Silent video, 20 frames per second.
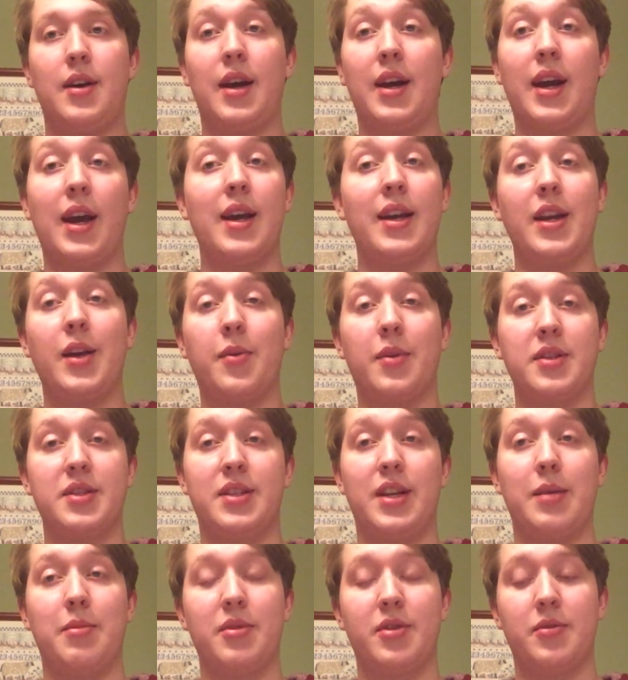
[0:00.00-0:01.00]
again, he
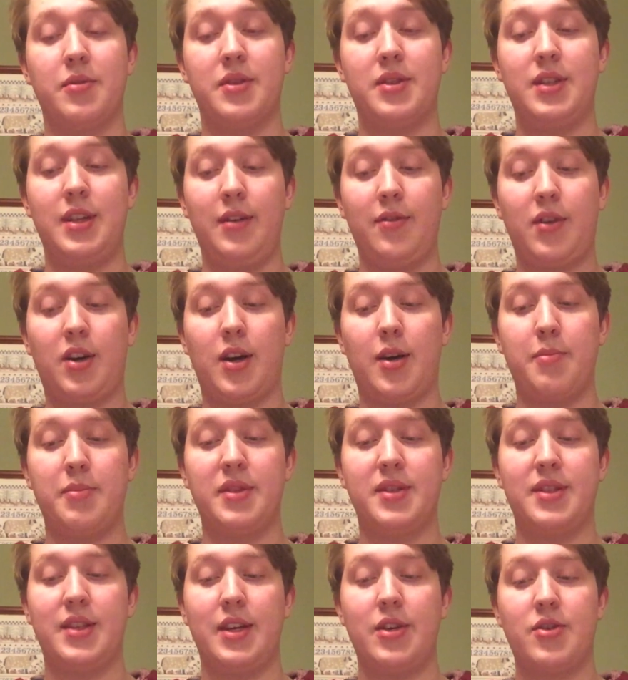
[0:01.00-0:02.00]
wasn't able to receive
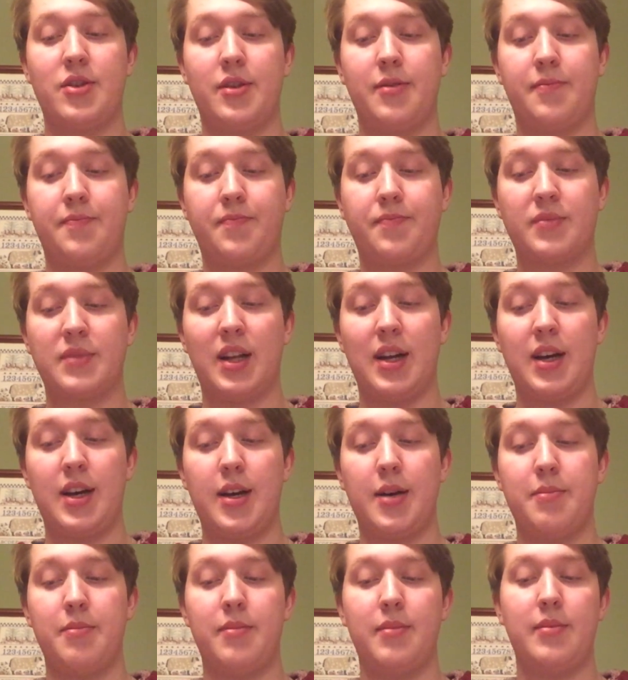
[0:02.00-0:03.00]
compensation.
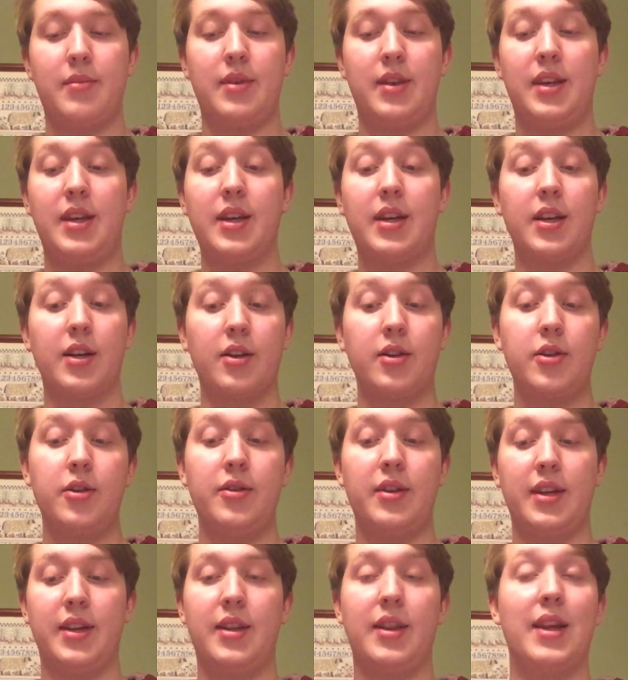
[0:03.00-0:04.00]
He
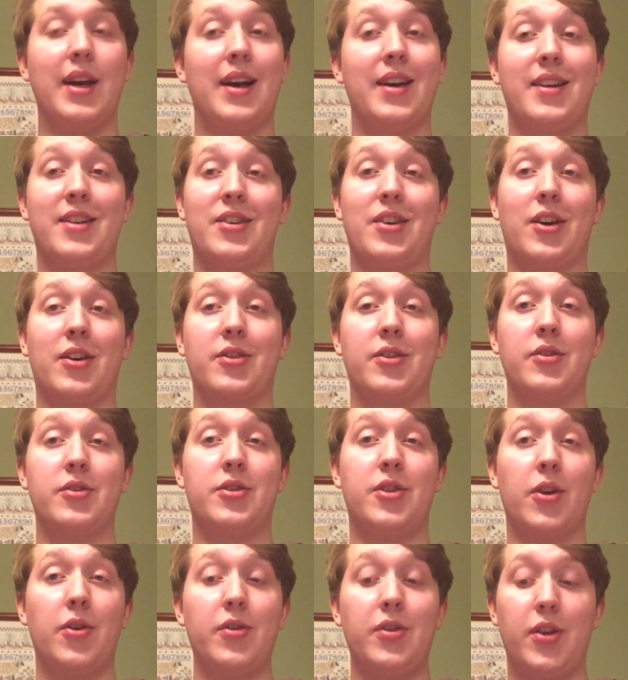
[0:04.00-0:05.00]
concluded that doctors
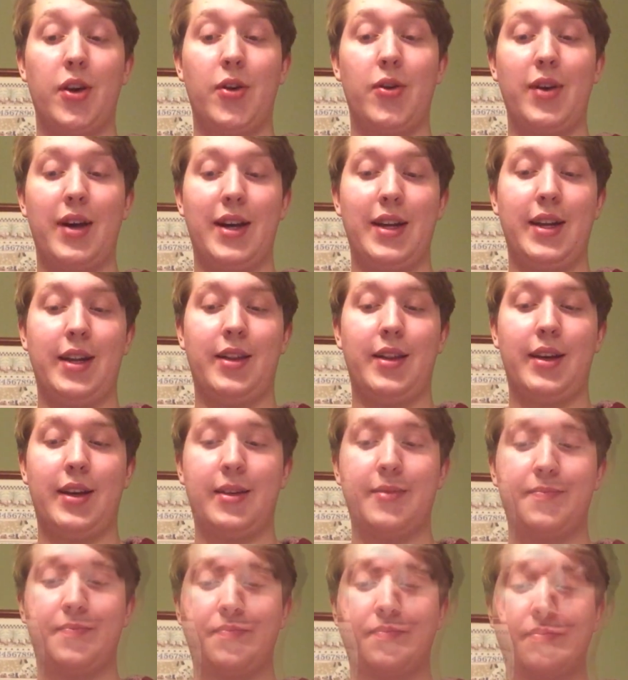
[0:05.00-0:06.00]
don't know
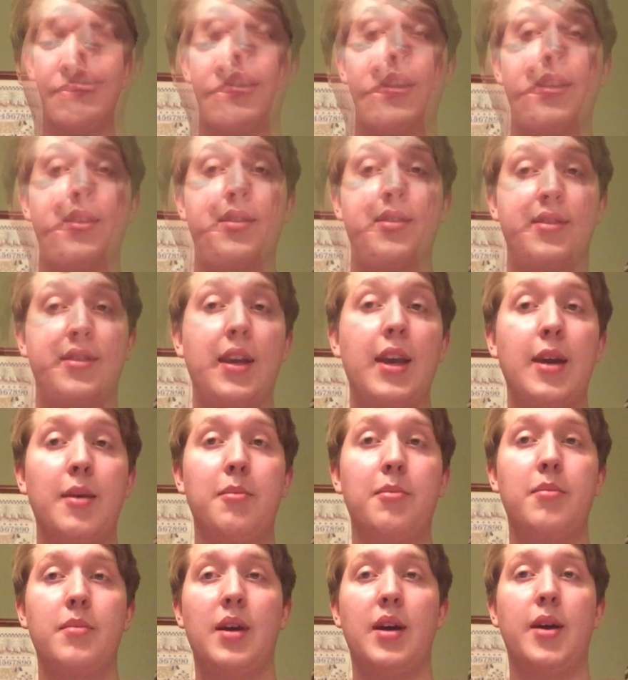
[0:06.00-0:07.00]
anything. These
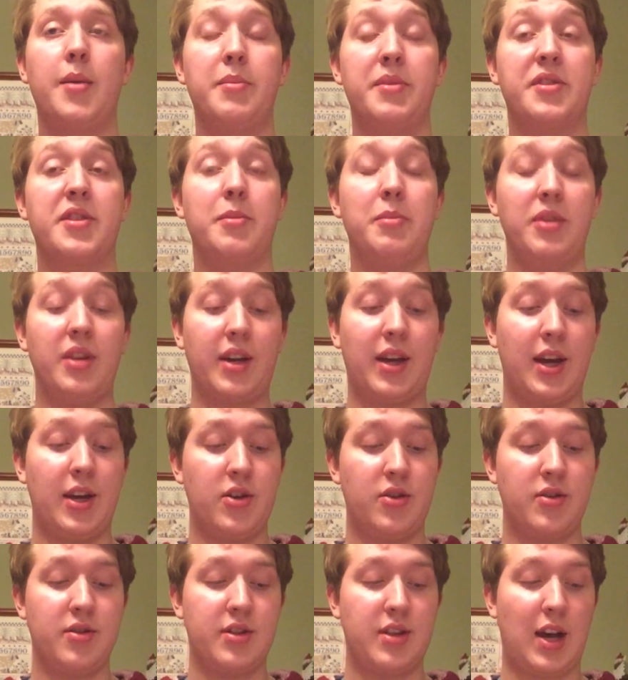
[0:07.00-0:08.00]
same
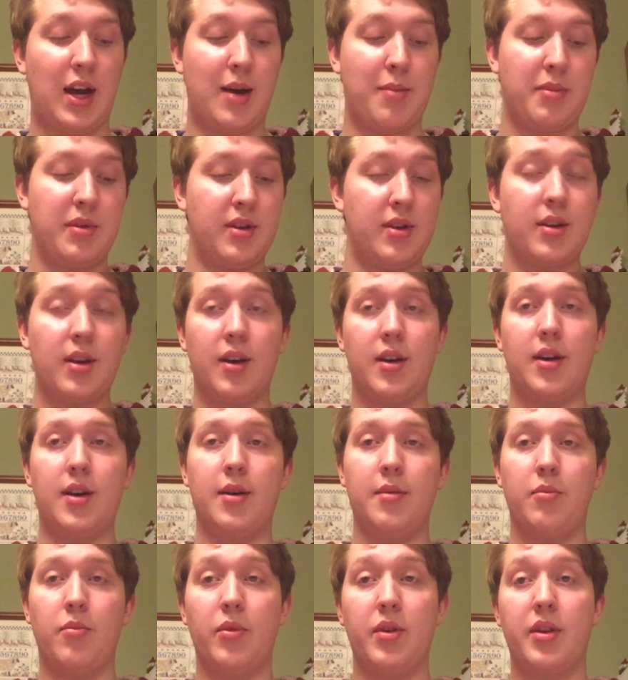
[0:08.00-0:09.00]
miscommunications happened
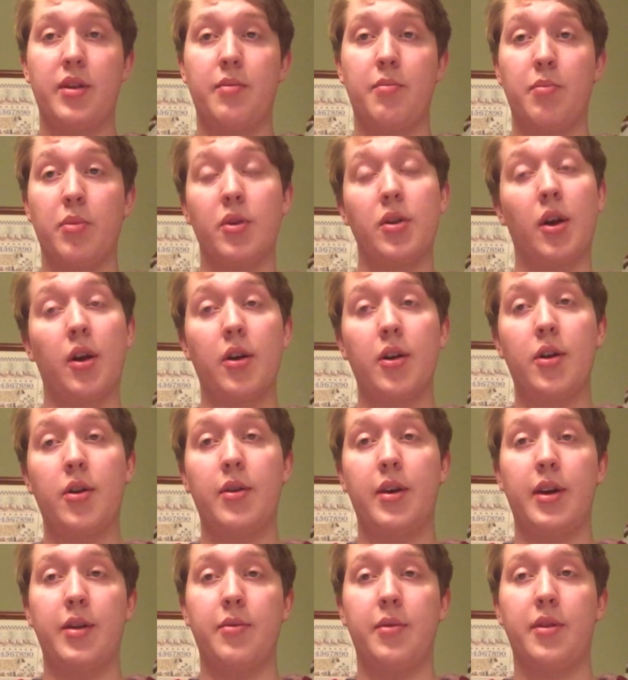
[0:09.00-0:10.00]
with
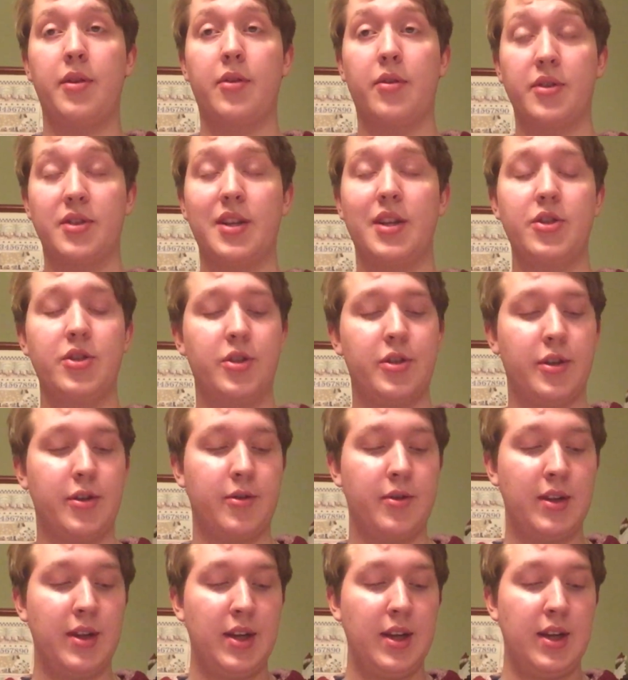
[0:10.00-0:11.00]
Bernardo and with Crescentio.